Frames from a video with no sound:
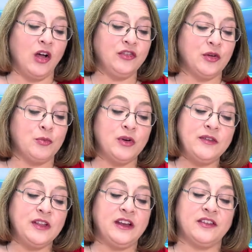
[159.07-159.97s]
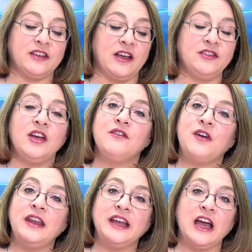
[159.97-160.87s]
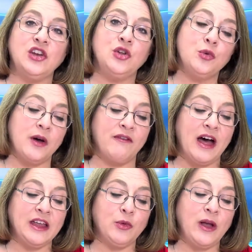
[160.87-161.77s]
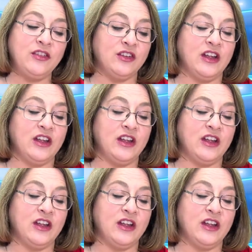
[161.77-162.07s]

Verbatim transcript: also briefly discussed finding a new evaluation